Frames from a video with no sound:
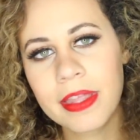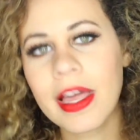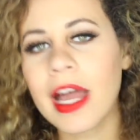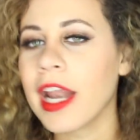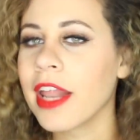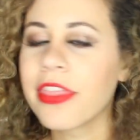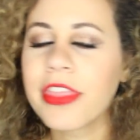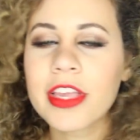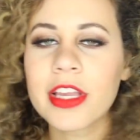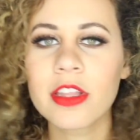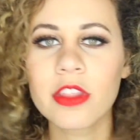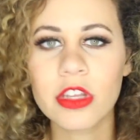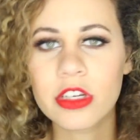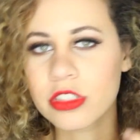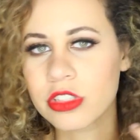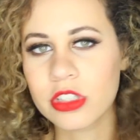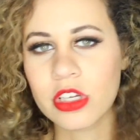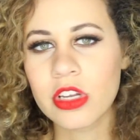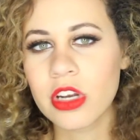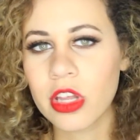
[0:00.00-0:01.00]
and I think it
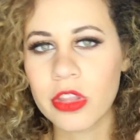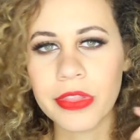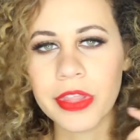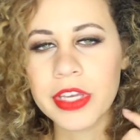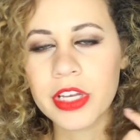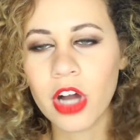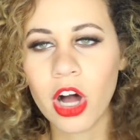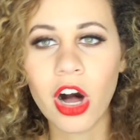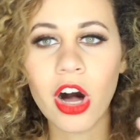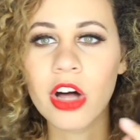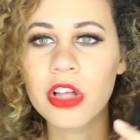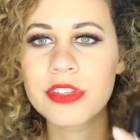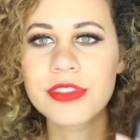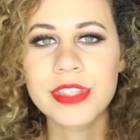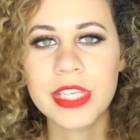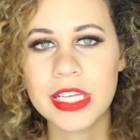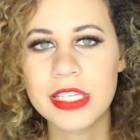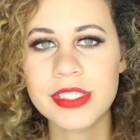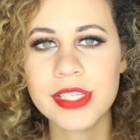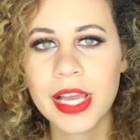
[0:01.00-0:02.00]
looks good on like all
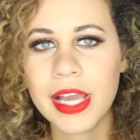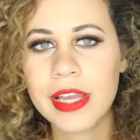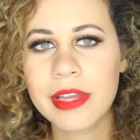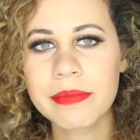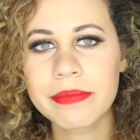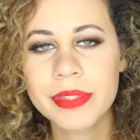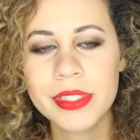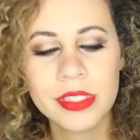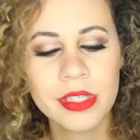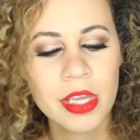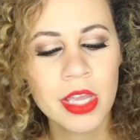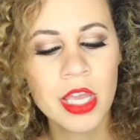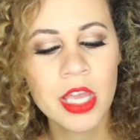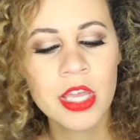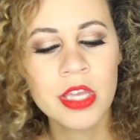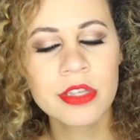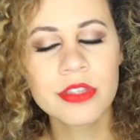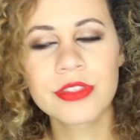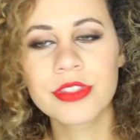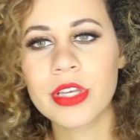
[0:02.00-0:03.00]
skin types,
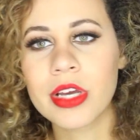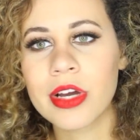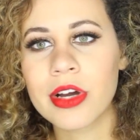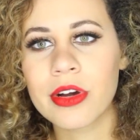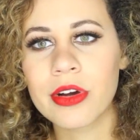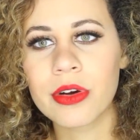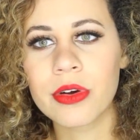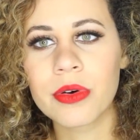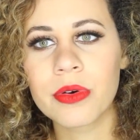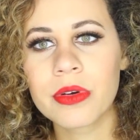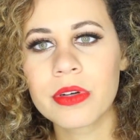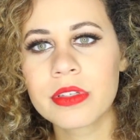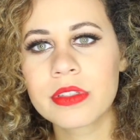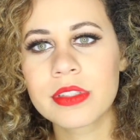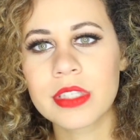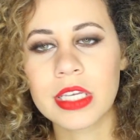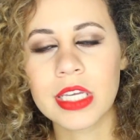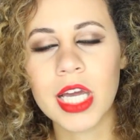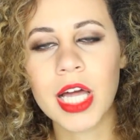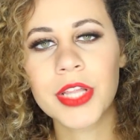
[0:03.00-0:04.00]
so
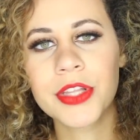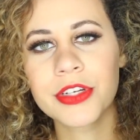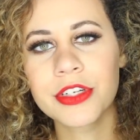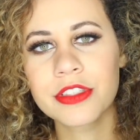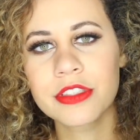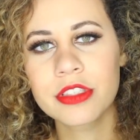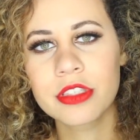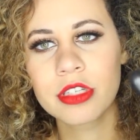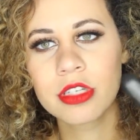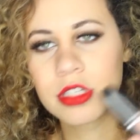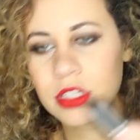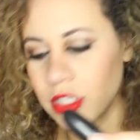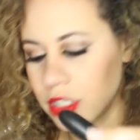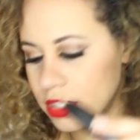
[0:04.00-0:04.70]
skin colors.